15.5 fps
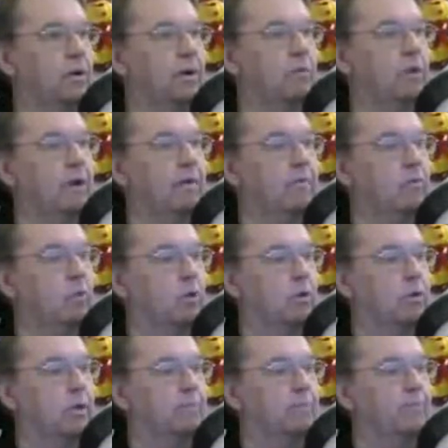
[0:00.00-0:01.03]
we have
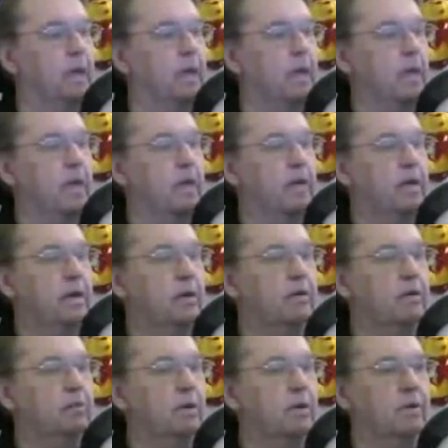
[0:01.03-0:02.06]
water, and here
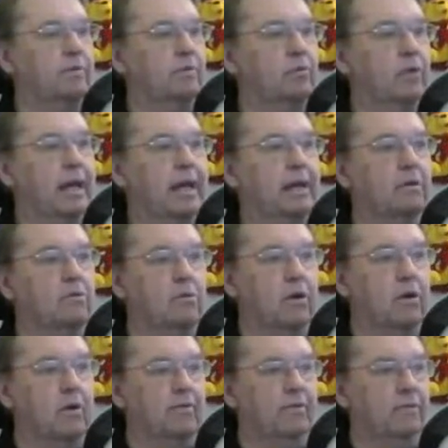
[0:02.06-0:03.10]
is one of the
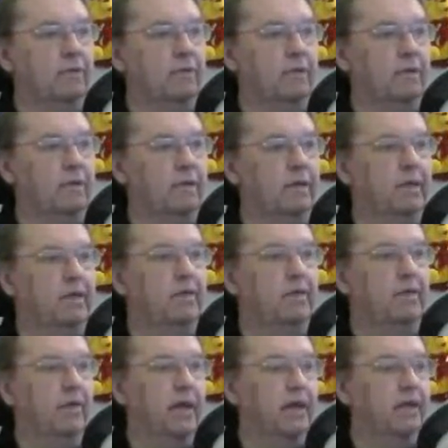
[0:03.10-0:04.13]
Railcraft's little
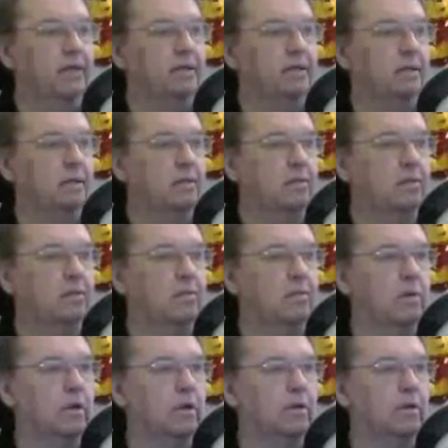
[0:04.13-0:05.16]
things.
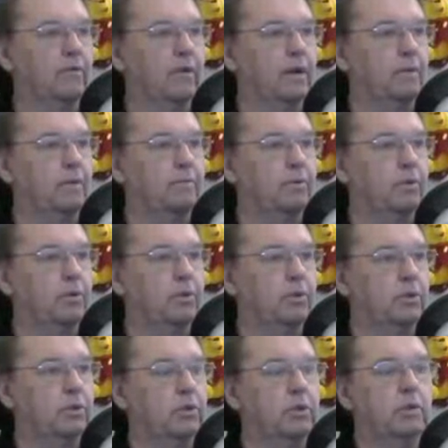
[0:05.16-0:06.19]
If I put